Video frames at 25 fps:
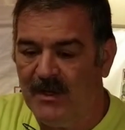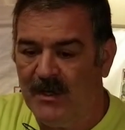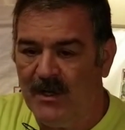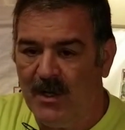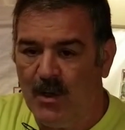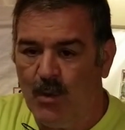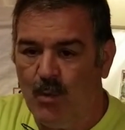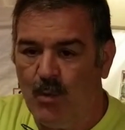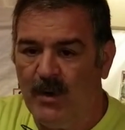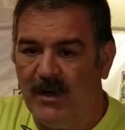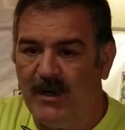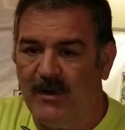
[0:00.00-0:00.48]

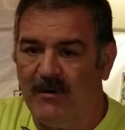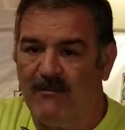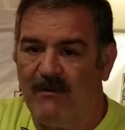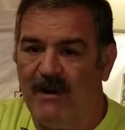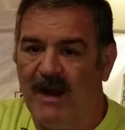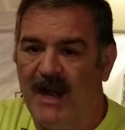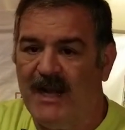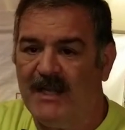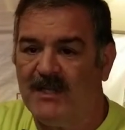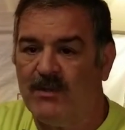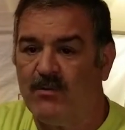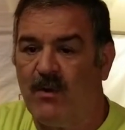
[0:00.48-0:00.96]
winter
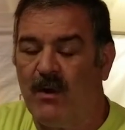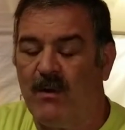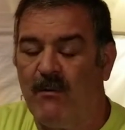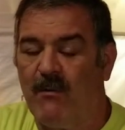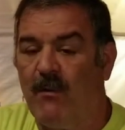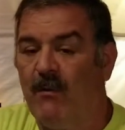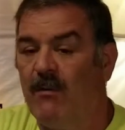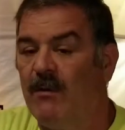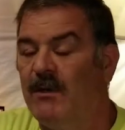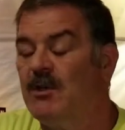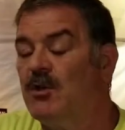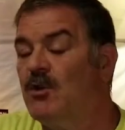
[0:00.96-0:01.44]
rides where we
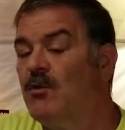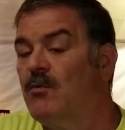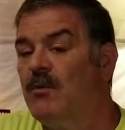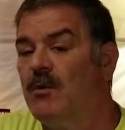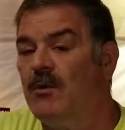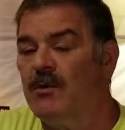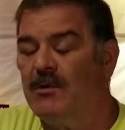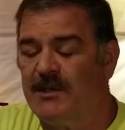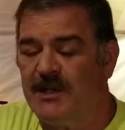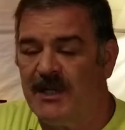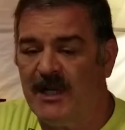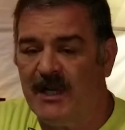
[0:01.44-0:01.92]
went to a
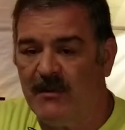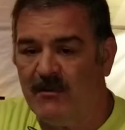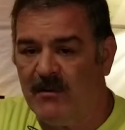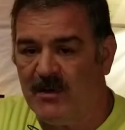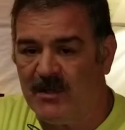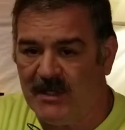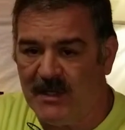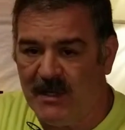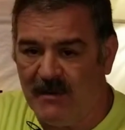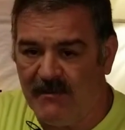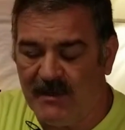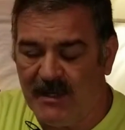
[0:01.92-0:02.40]
museum or
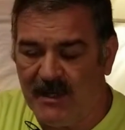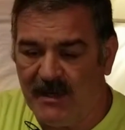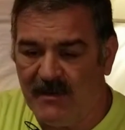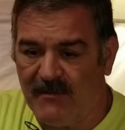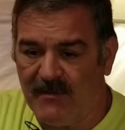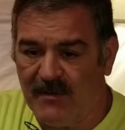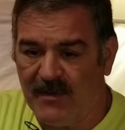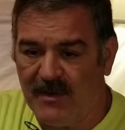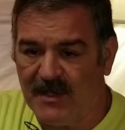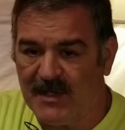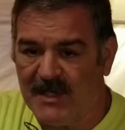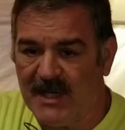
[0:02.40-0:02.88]
something.
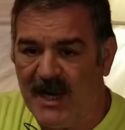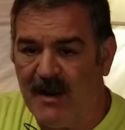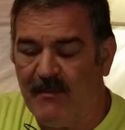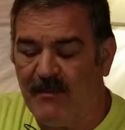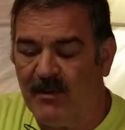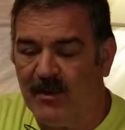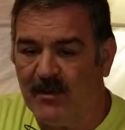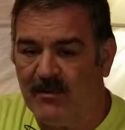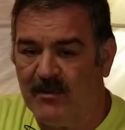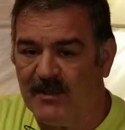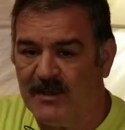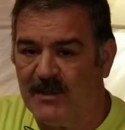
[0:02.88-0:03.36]
For example,
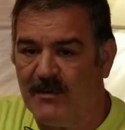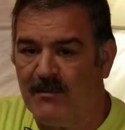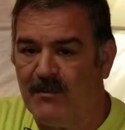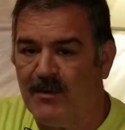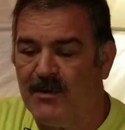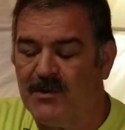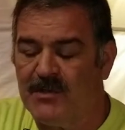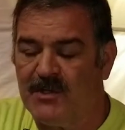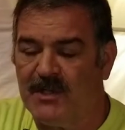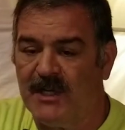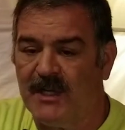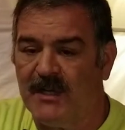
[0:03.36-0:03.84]
there was a
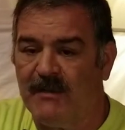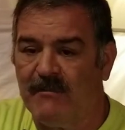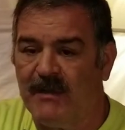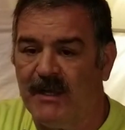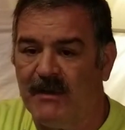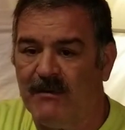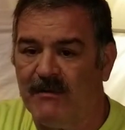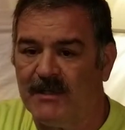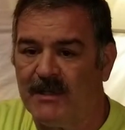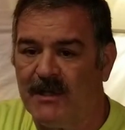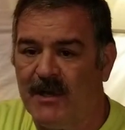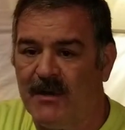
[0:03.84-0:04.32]
museum that
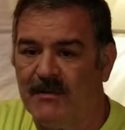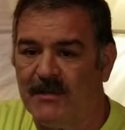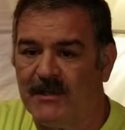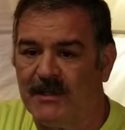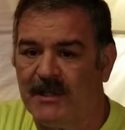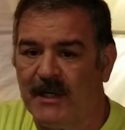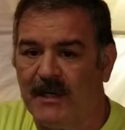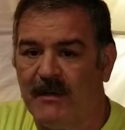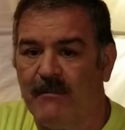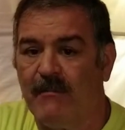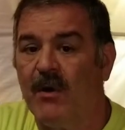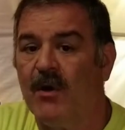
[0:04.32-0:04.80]
was
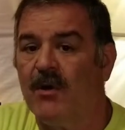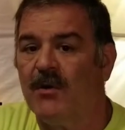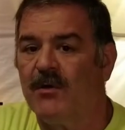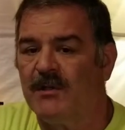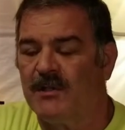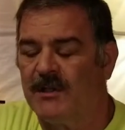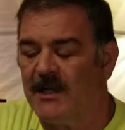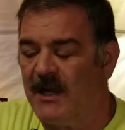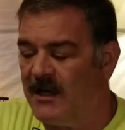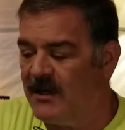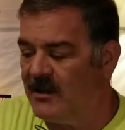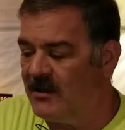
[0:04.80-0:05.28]
hosting a
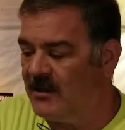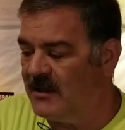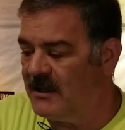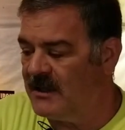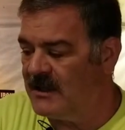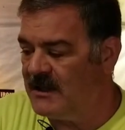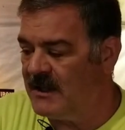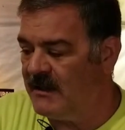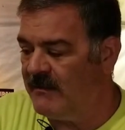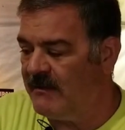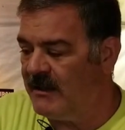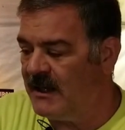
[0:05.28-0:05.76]
motorcycle
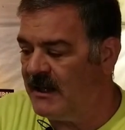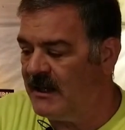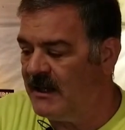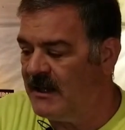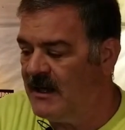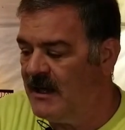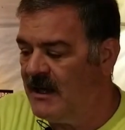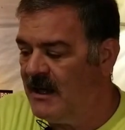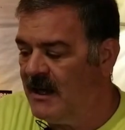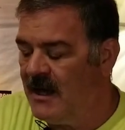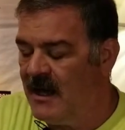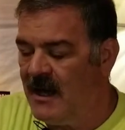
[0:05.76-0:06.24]
exhibit,
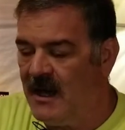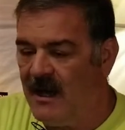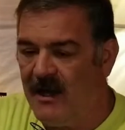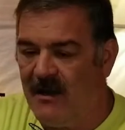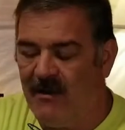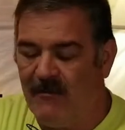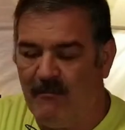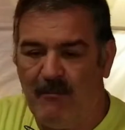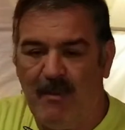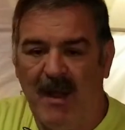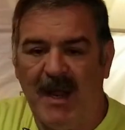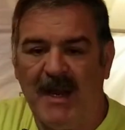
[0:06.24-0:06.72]

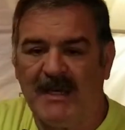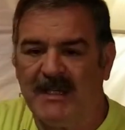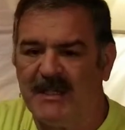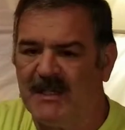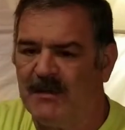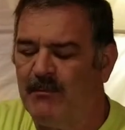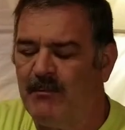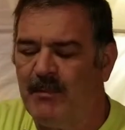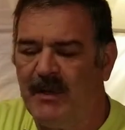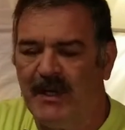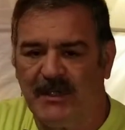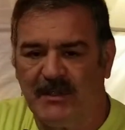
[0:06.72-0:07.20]
bikes
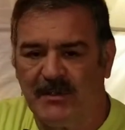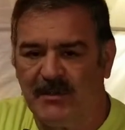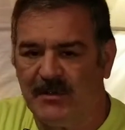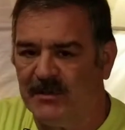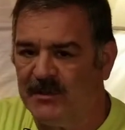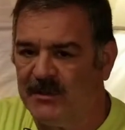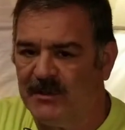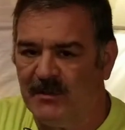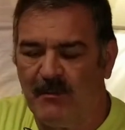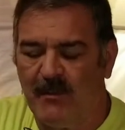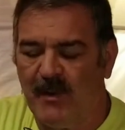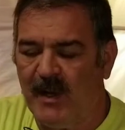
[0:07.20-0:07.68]
and
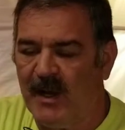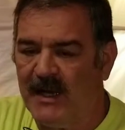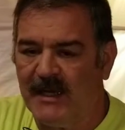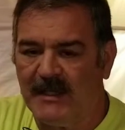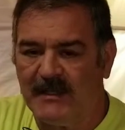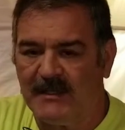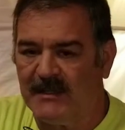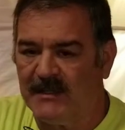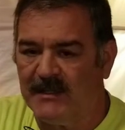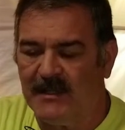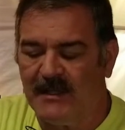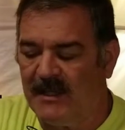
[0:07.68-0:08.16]
pictures of
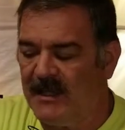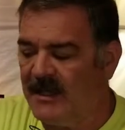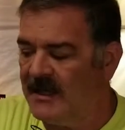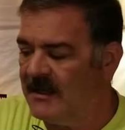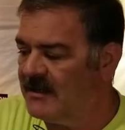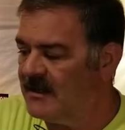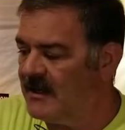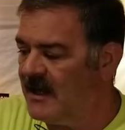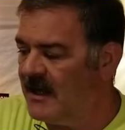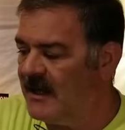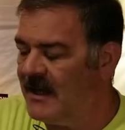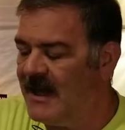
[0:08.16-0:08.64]
bikes and
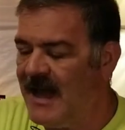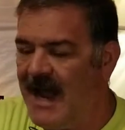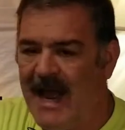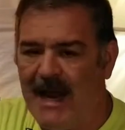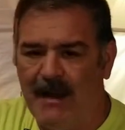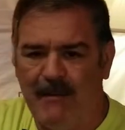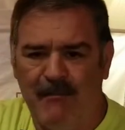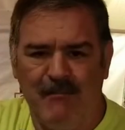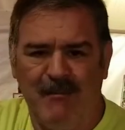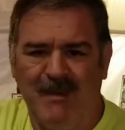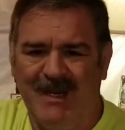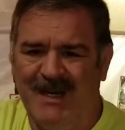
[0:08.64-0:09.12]
things like that,
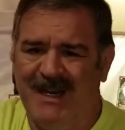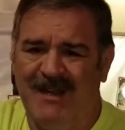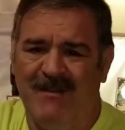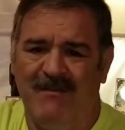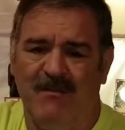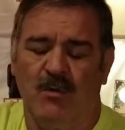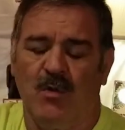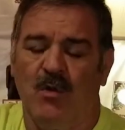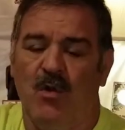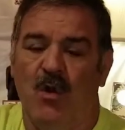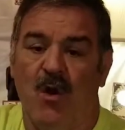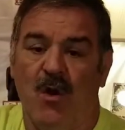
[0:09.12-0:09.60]
and
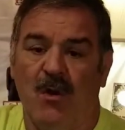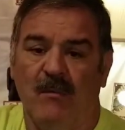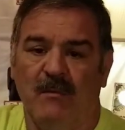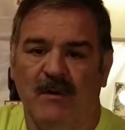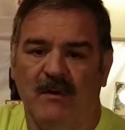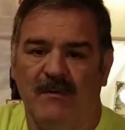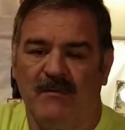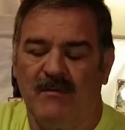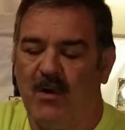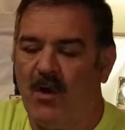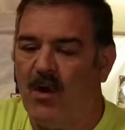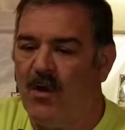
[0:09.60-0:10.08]
medieval armor
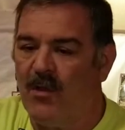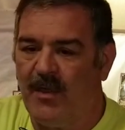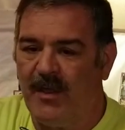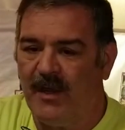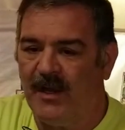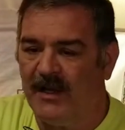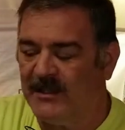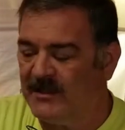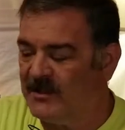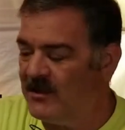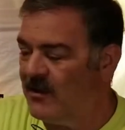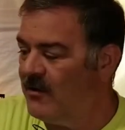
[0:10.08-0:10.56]
of all
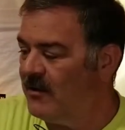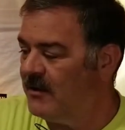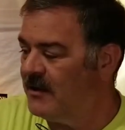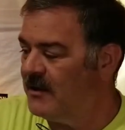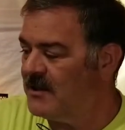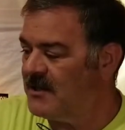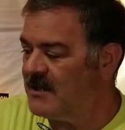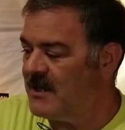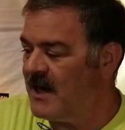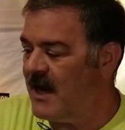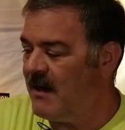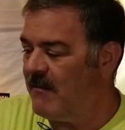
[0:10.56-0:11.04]
things, all in the
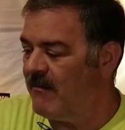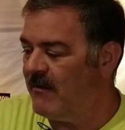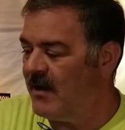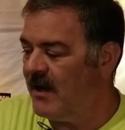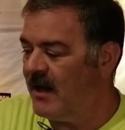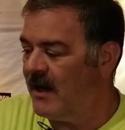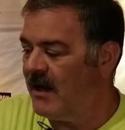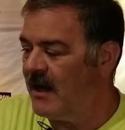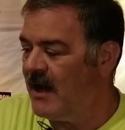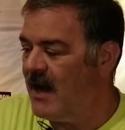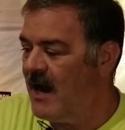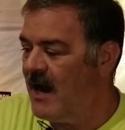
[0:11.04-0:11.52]
same
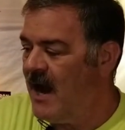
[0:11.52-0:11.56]
thing.